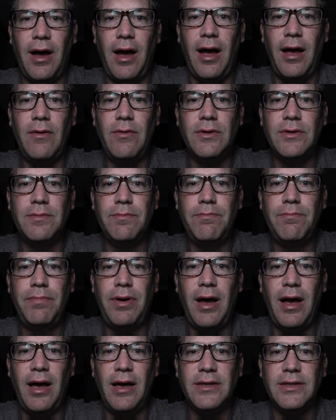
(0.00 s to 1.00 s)
I was
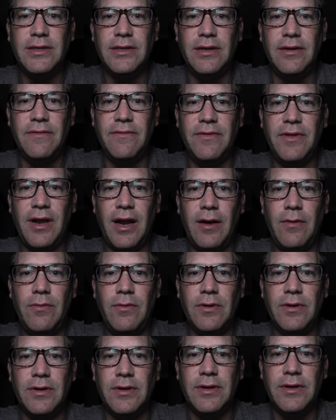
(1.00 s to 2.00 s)
positive that I
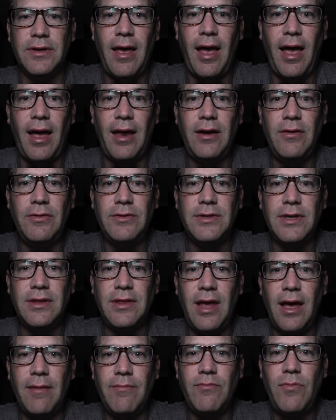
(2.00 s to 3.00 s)
wouldn't. And it was
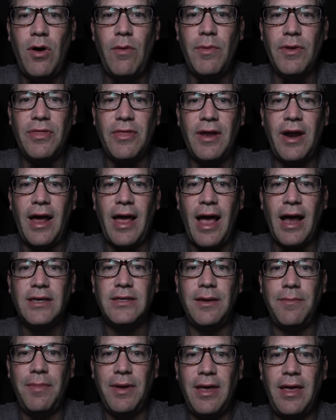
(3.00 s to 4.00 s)
at that moment that I
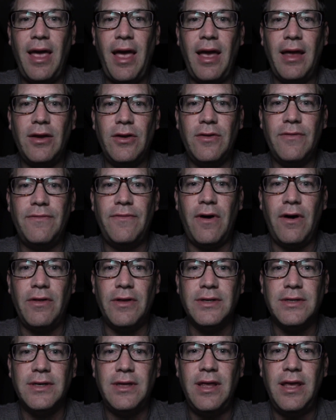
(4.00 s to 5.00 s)
actually began to
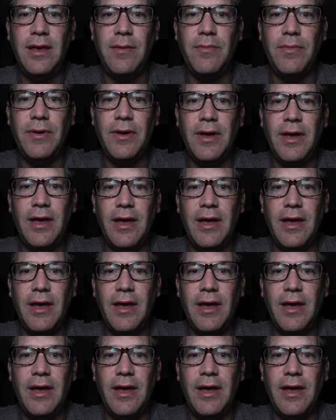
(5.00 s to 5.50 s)
fall asleep.